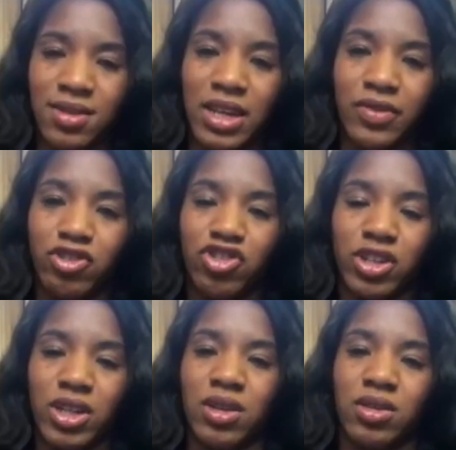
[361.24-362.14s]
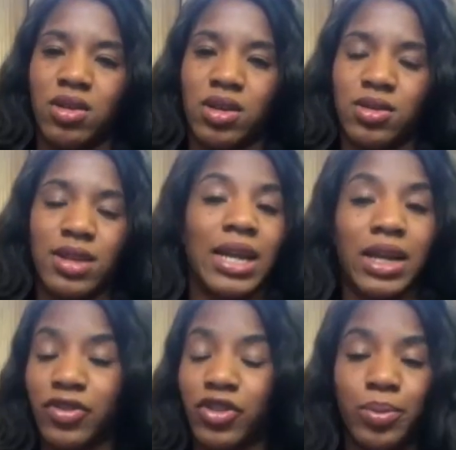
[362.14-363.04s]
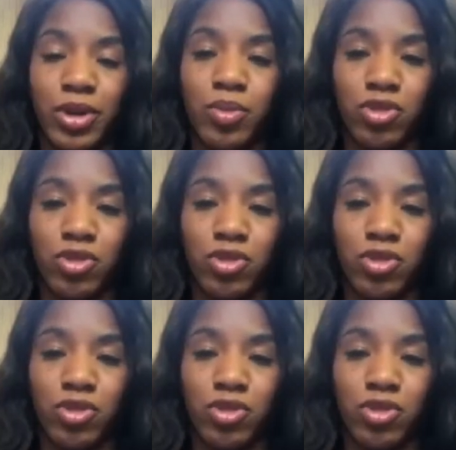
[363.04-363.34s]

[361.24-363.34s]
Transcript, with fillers: If you should sign up for Book More